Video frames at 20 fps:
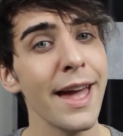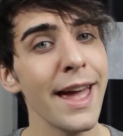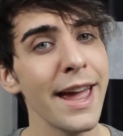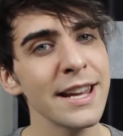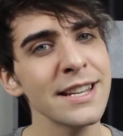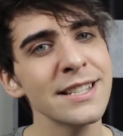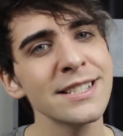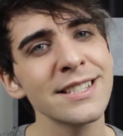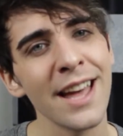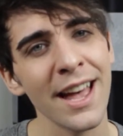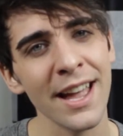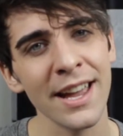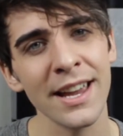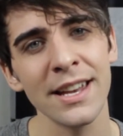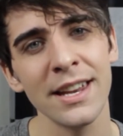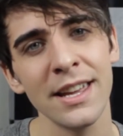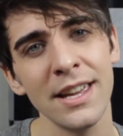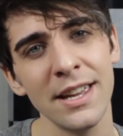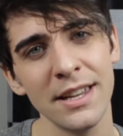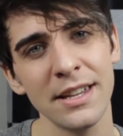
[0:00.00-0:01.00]

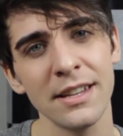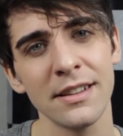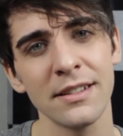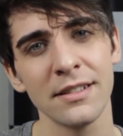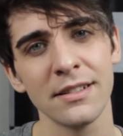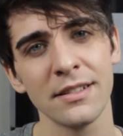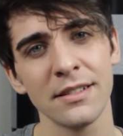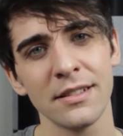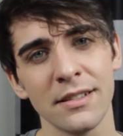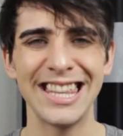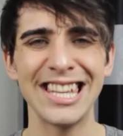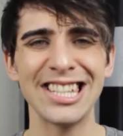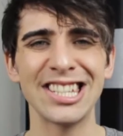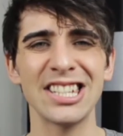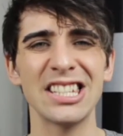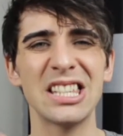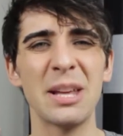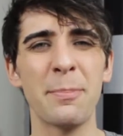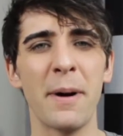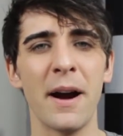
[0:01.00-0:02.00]
anxiety. This
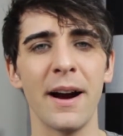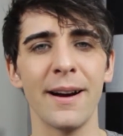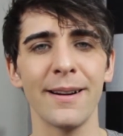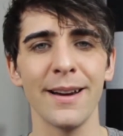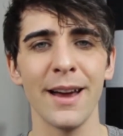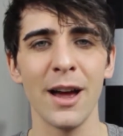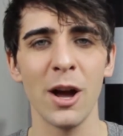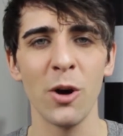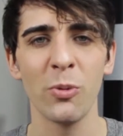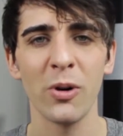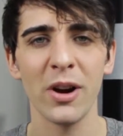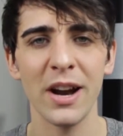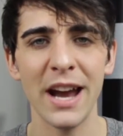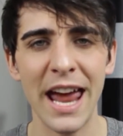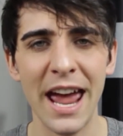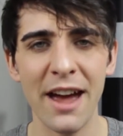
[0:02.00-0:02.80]
is the part where